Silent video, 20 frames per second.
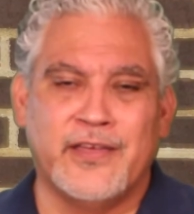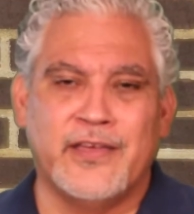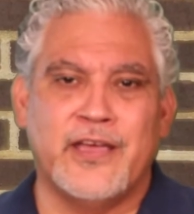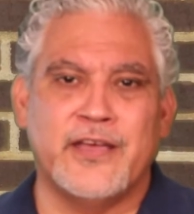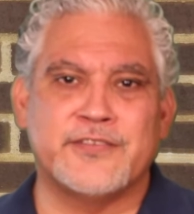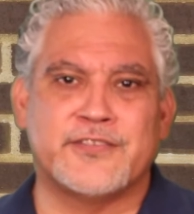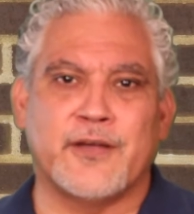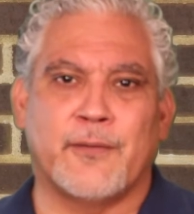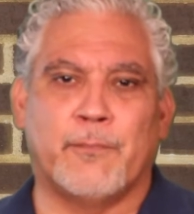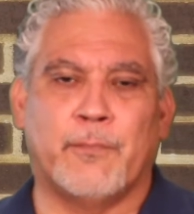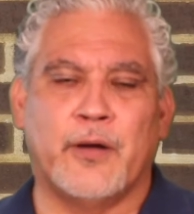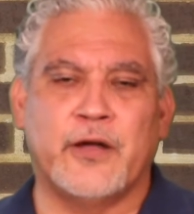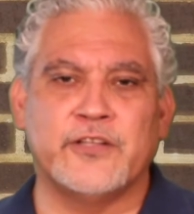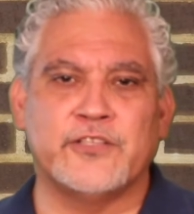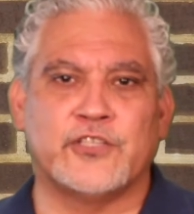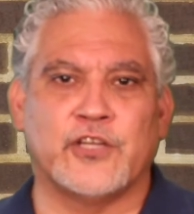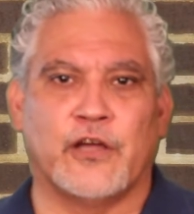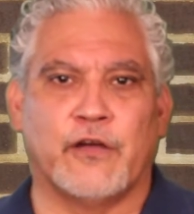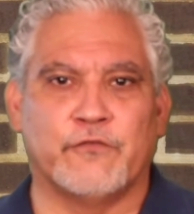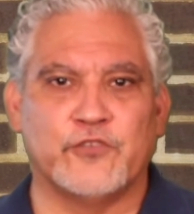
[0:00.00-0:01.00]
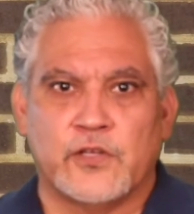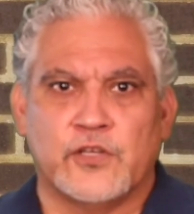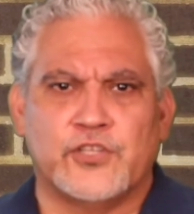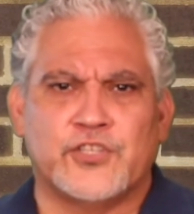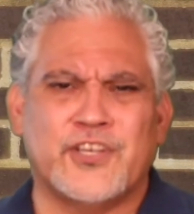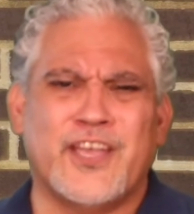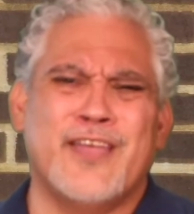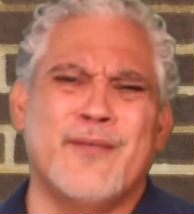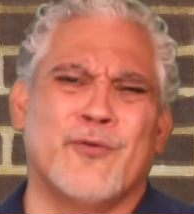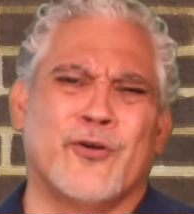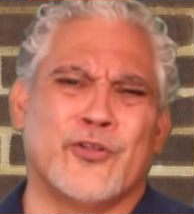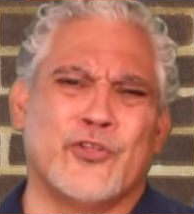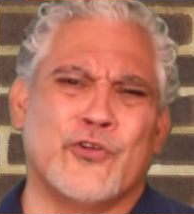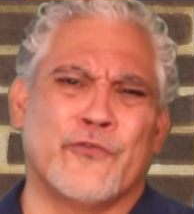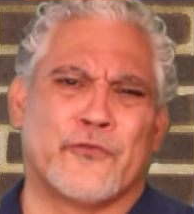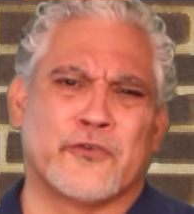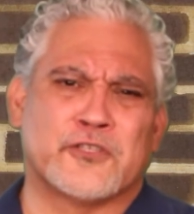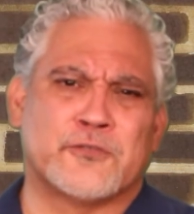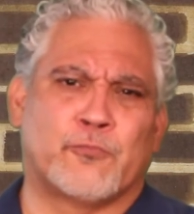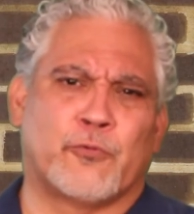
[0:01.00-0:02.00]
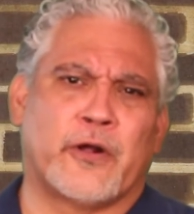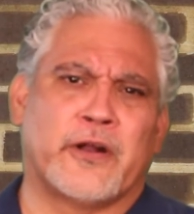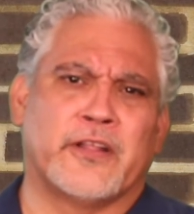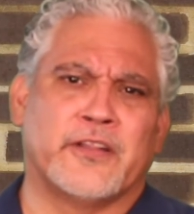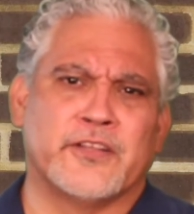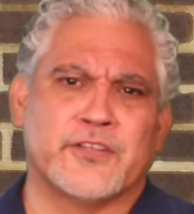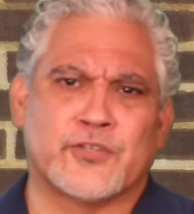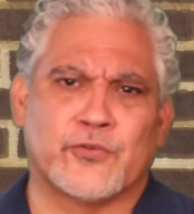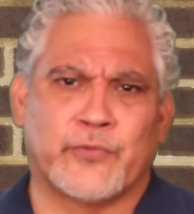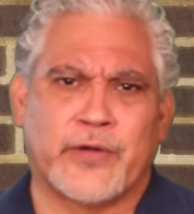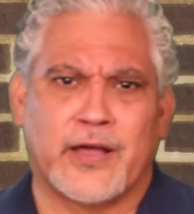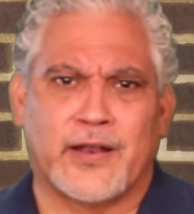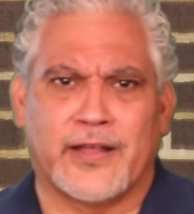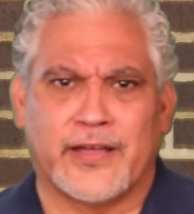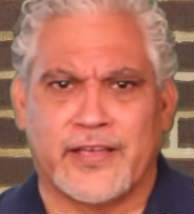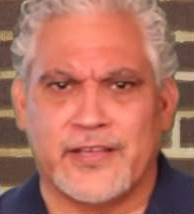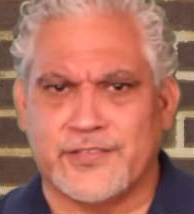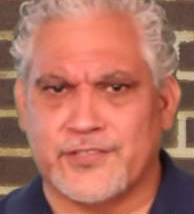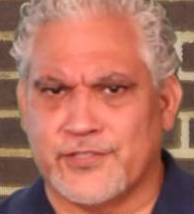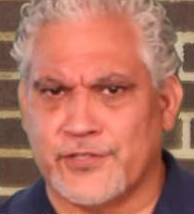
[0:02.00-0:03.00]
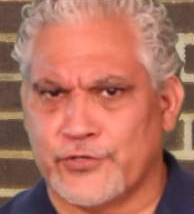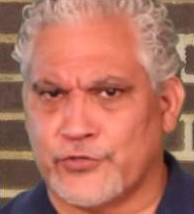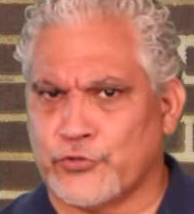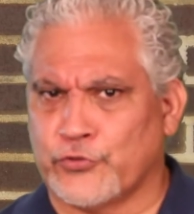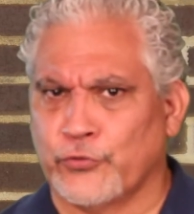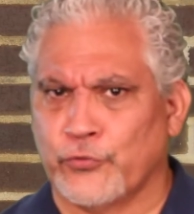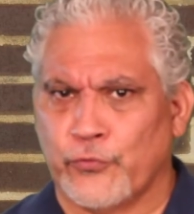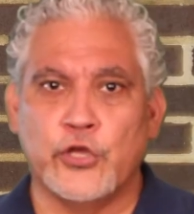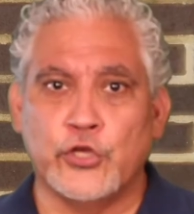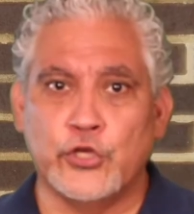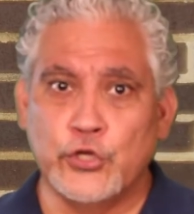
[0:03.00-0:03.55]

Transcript: is a bunch of shame on you for spreading this around like it's the truth.